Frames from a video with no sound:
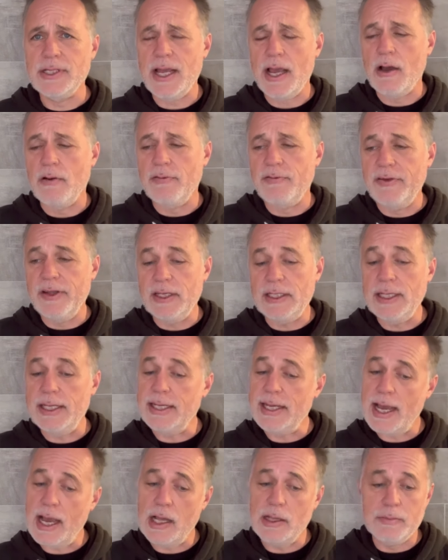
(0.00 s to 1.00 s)
Now, 50
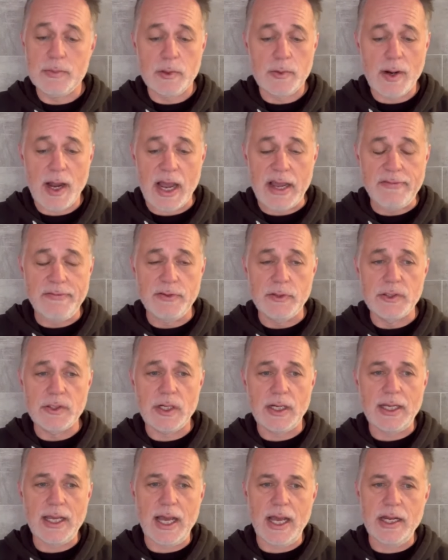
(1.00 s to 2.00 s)
caliber rifles
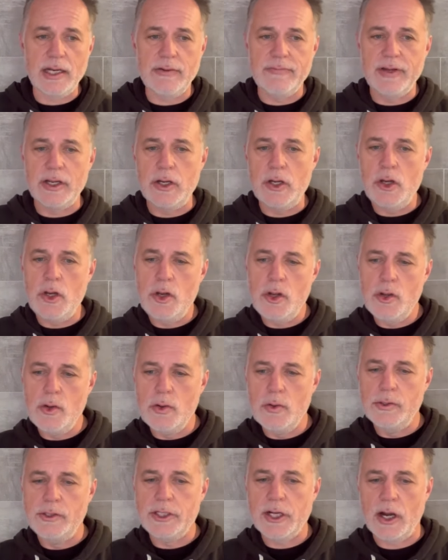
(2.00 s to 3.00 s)
are kind of a
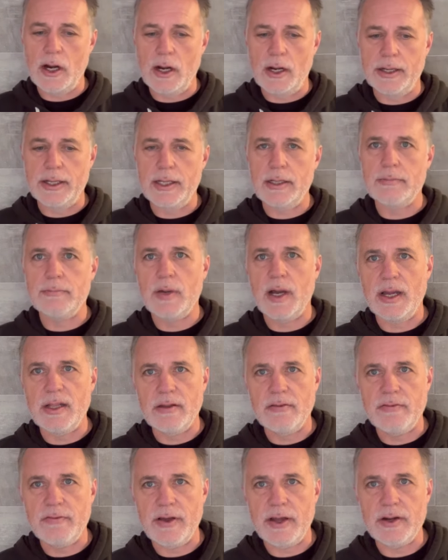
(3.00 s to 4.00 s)
new target by
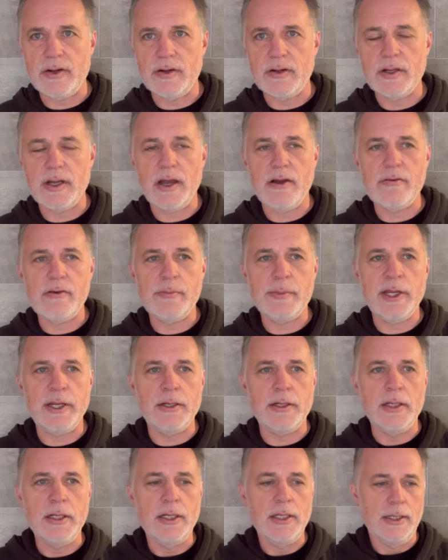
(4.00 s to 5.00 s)
the federal government,